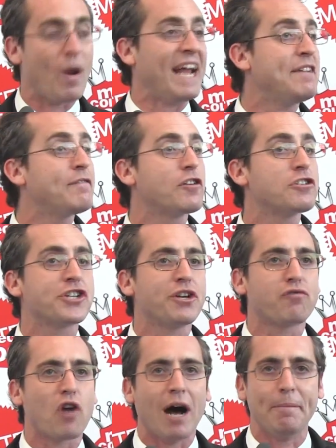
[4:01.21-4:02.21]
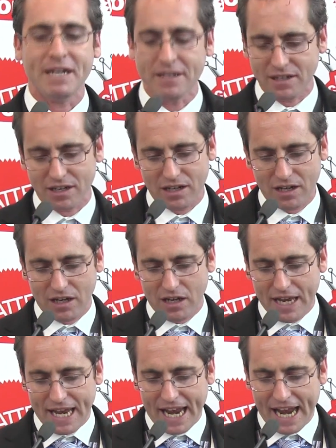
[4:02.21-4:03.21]
Wayne version of Robin,
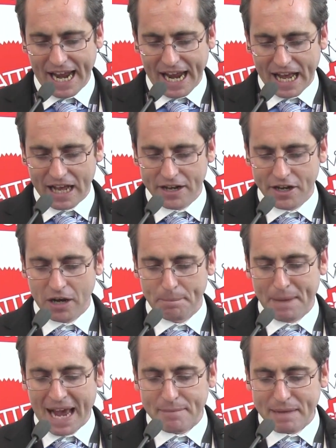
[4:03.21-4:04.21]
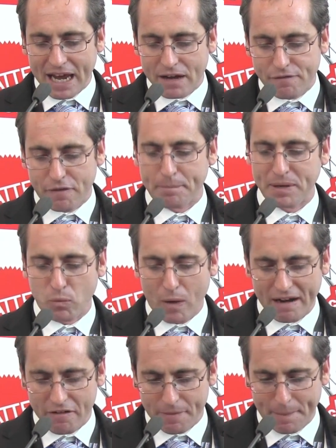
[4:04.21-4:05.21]
and Batman from
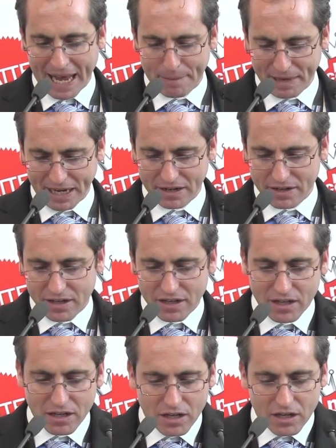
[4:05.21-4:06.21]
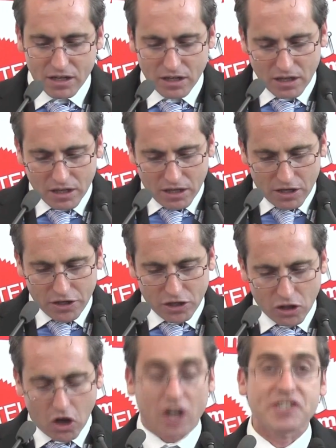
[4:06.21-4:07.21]
Beware the Batman.
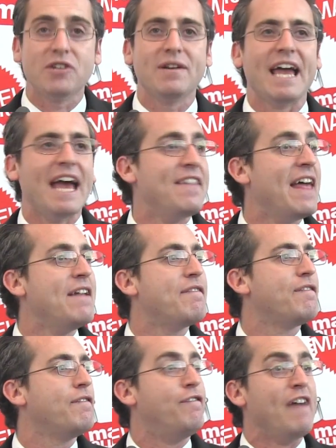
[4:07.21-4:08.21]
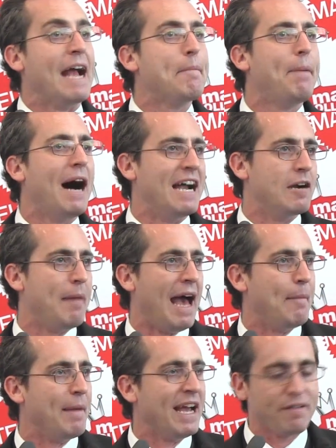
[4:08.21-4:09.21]
You'll also get, and then Vampire
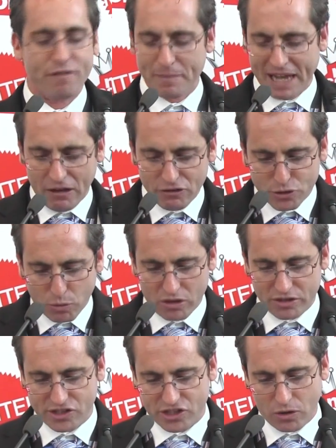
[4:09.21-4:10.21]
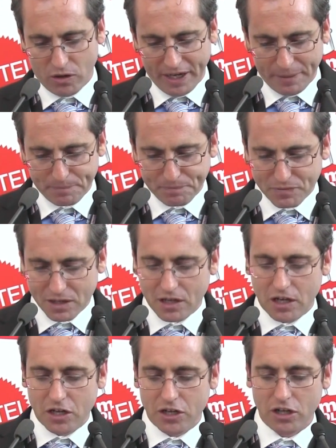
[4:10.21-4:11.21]
Batman from the Elseworlds story.
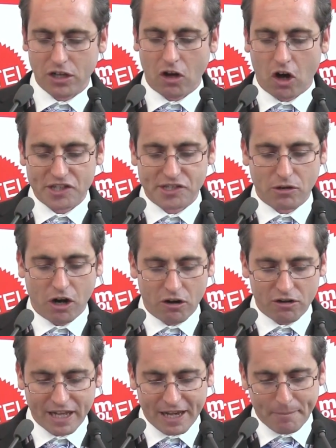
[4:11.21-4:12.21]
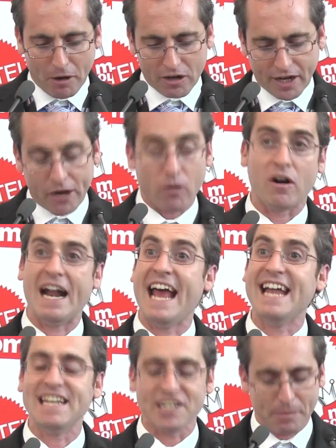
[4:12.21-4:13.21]
You'll also currently at market or
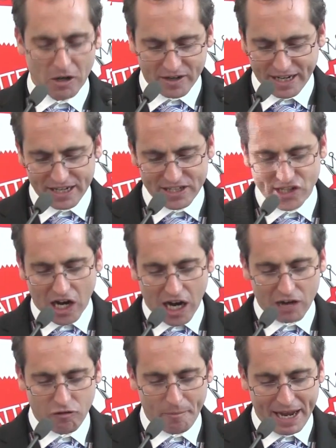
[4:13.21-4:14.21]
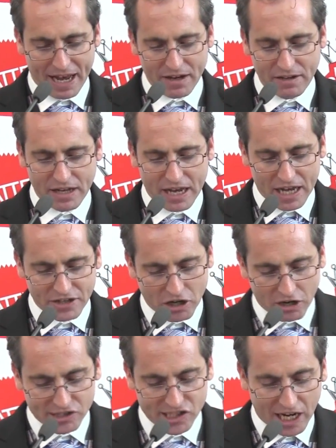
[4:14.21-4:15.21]
heading to market is Aquaman,
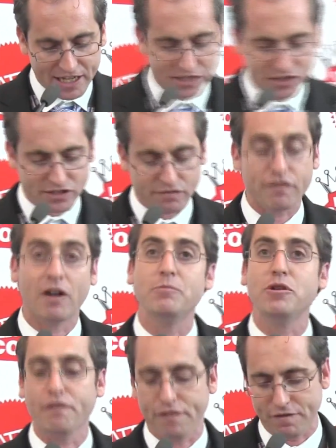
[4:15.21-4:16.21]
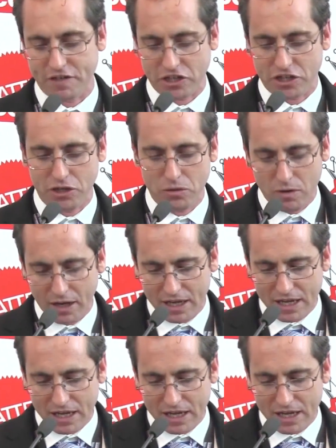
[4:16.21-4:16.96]
Darkseid from New 52,